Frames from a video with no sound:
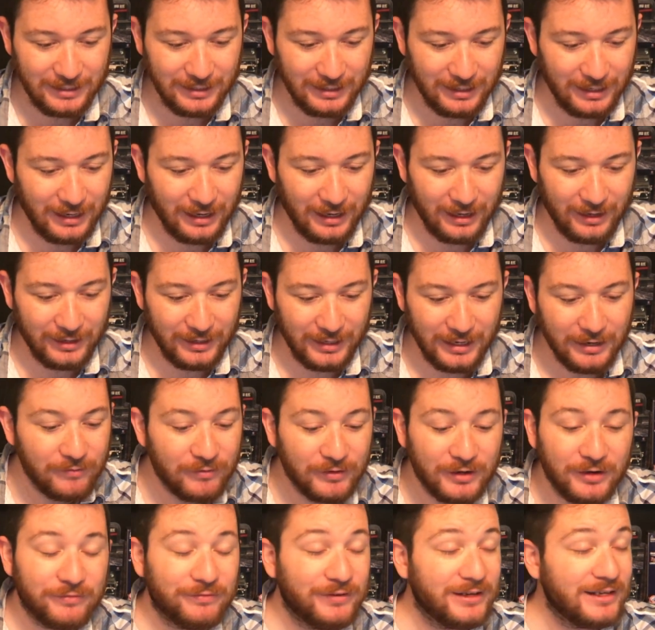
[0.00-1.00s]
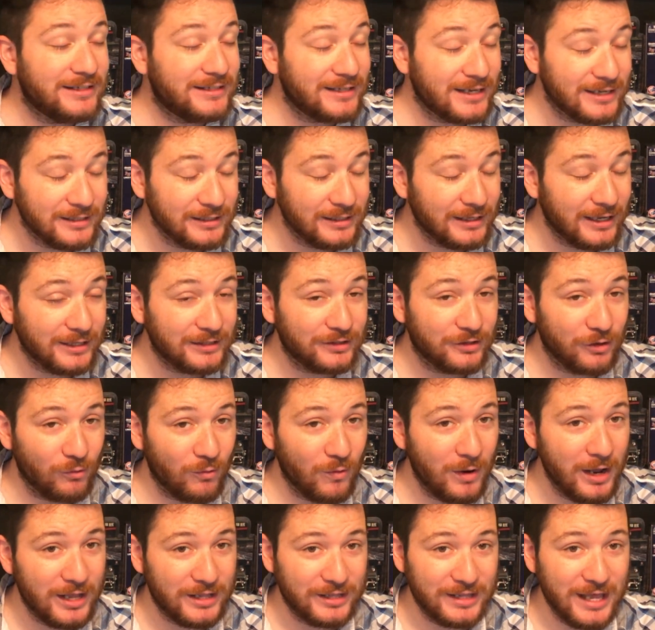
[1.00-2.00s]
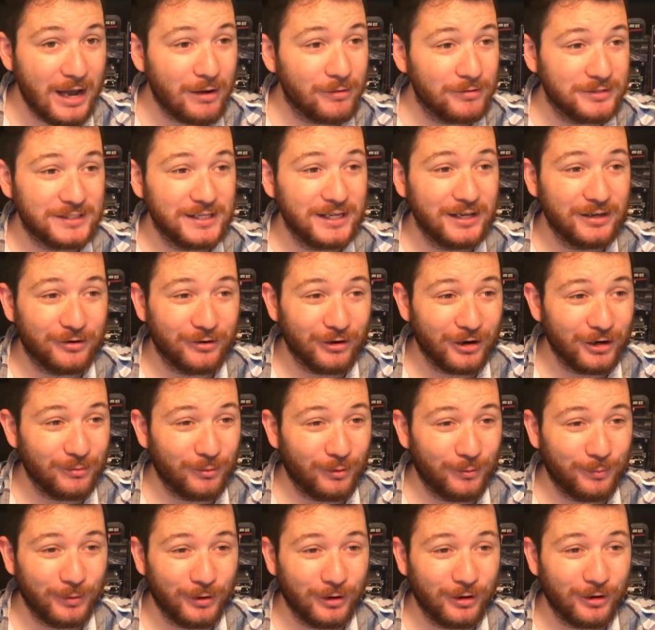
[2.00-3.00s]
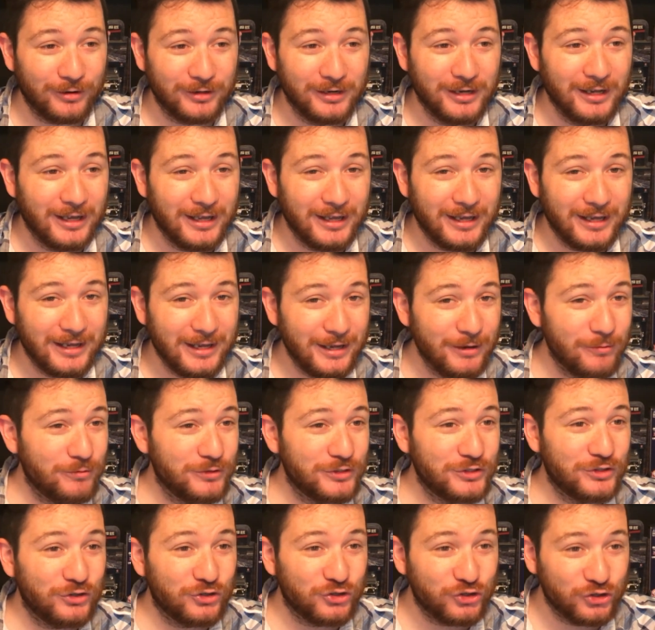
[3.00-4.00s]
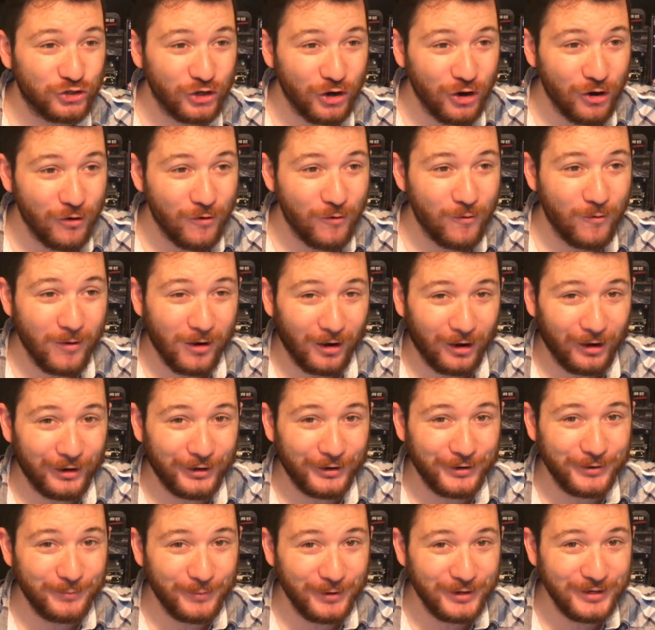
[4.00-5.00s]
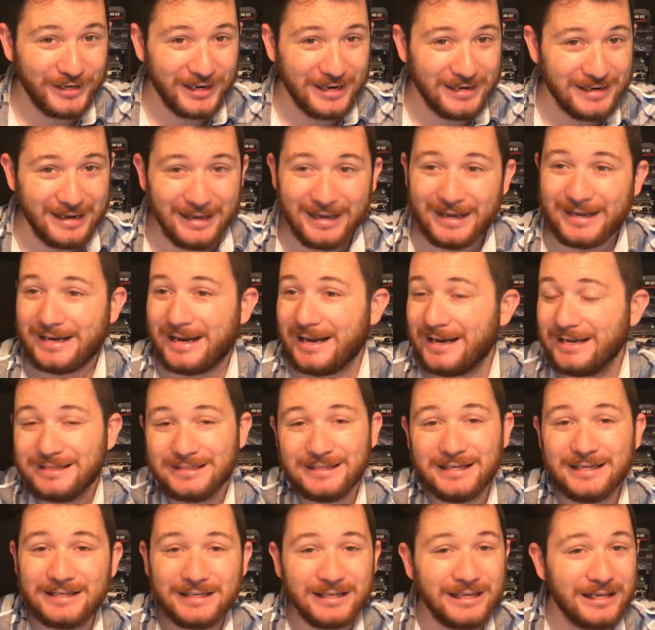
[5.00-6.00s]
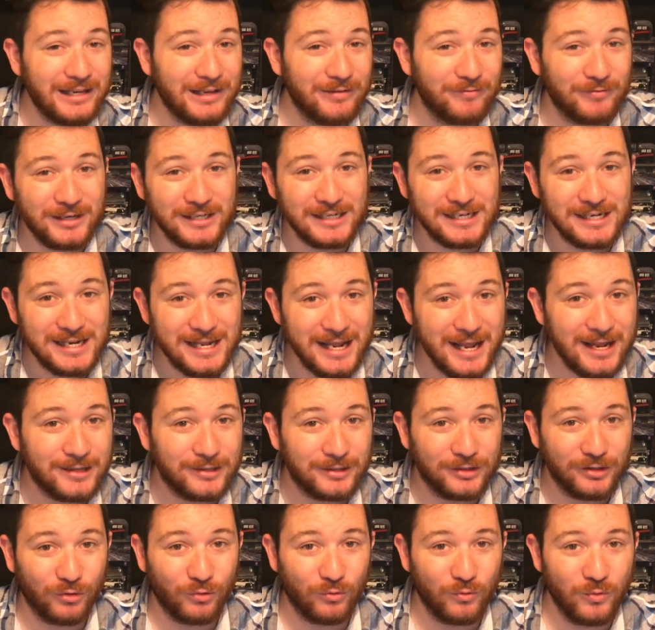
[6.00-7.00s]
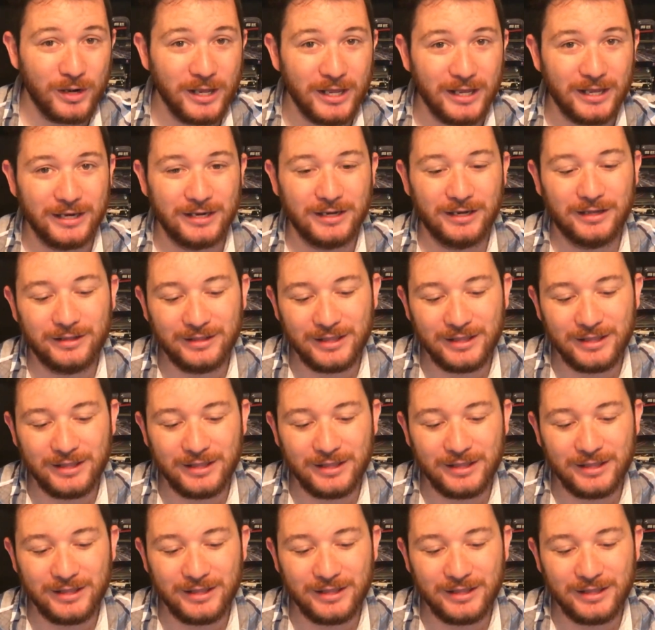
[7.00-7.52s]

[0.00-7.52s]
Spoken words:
Even if he didn't get the win, that was the incredible part. He was the show on Monday night and didn't even get the win.